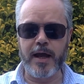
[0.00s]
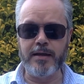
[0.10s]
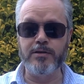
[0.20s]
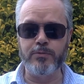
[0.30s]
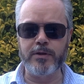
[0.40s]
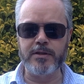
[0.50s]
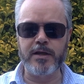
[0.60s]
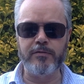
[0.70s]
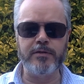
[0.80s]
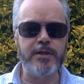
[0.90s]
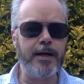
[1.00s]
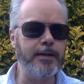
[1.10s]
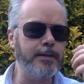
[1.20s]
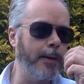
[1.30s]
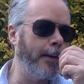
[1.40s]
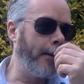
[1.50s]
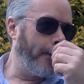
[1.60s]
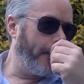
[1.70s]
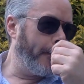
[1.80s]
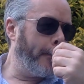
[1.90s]
ends with a selfless act.
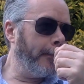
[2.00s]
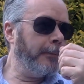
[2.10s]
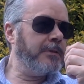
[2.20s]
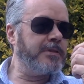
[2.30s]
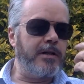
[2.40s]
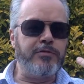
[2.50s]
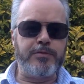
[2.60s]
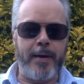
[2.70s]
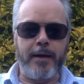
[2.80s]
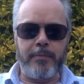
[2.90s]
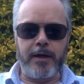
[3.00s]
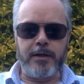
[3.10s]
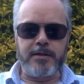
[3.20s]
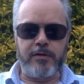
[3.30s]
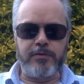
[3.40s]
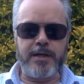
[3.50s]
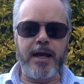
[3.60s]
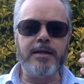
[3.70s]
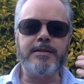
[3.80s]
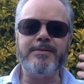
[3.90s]
Selfish man making a selfless
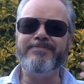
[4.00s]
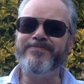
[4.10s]
act.